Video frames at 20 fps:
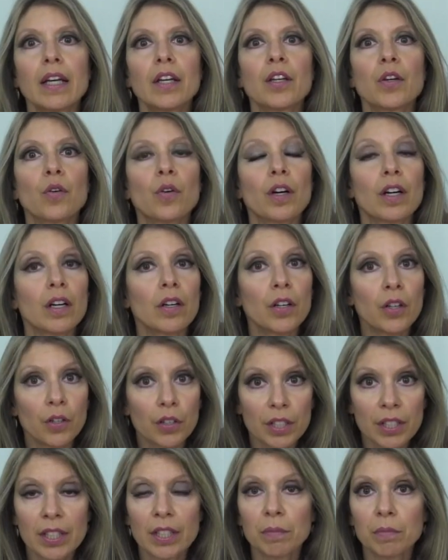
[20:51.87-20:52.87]
your,
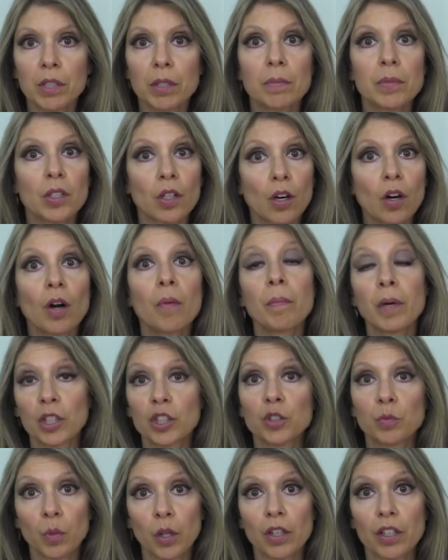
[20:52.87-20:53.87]
your symptoms are
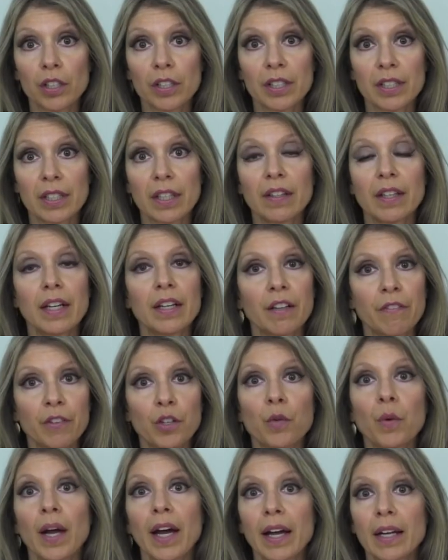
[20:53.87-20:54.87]
much worse than if
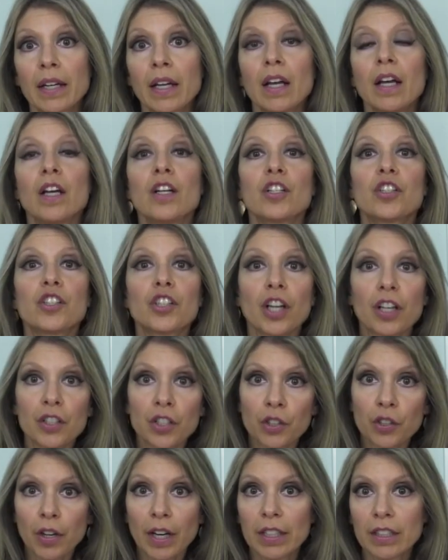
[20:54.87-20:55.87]
you had
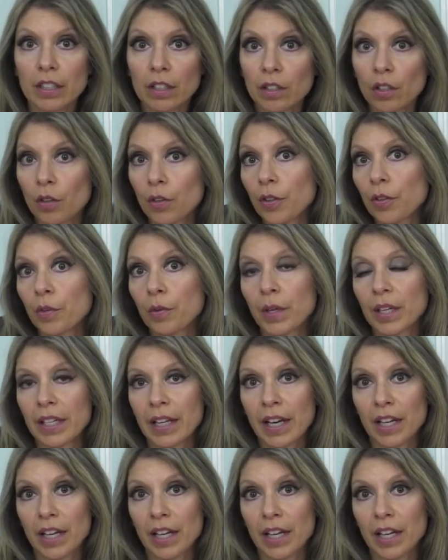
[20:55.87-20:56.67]
just tried to go through it